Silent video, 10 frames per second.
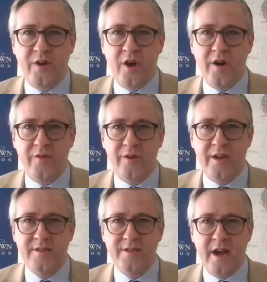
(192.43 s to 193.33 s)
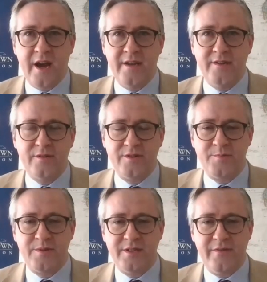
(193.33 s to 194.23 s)
sort of concrete is the
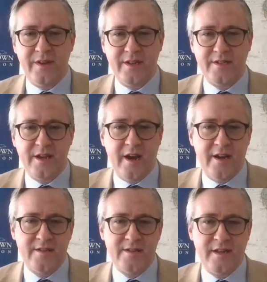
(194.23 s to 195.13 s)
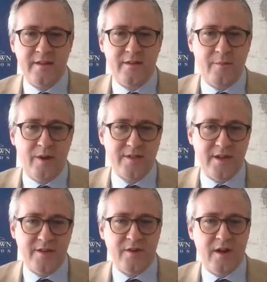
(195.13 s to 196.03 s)
guidance or specific is the guidance that the
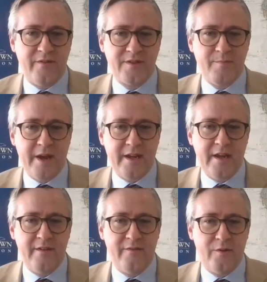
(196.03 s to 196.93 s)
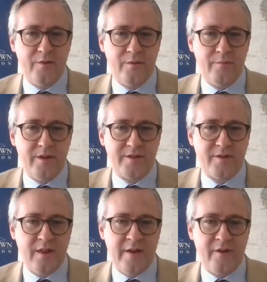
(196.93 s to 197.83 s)
presidential office might give to
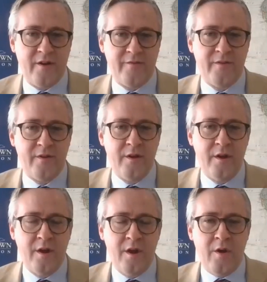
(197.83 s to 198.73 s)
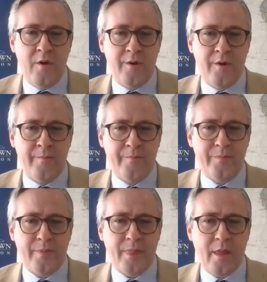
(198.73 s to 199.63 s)
Minister Lavrov?
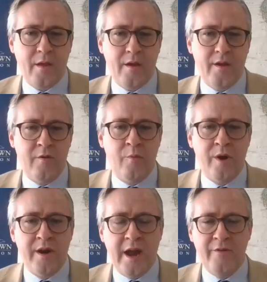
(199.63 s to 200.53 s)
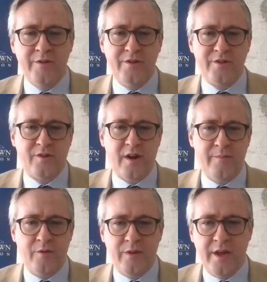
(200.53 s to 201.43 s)
Or, how would you
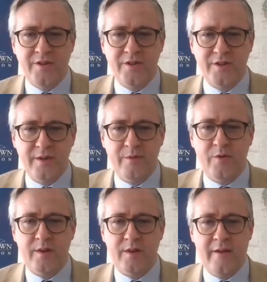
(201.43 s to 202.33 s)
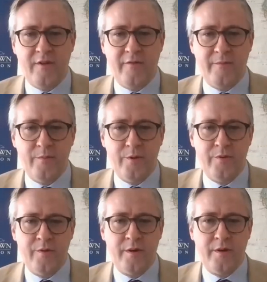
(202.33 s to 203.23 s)
describe the relationship between Lavrov
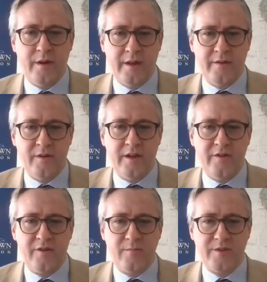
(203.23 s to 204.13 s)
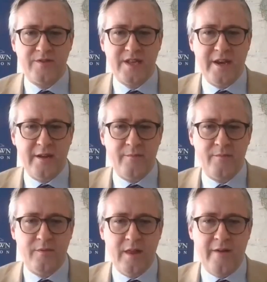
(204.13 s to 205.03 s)
and Putin in terms of
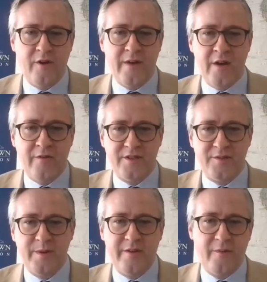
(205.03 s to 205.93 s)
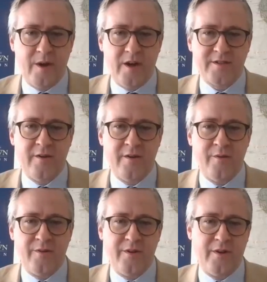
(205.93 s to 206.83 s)
sending Lavrov out to speak for
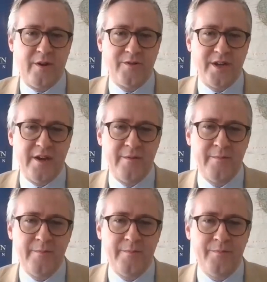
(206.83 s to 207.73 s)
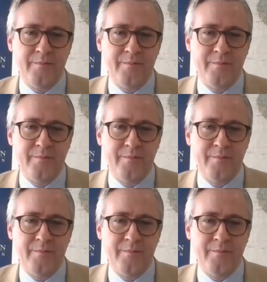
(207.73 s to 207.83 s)
Moscow or to negotiate?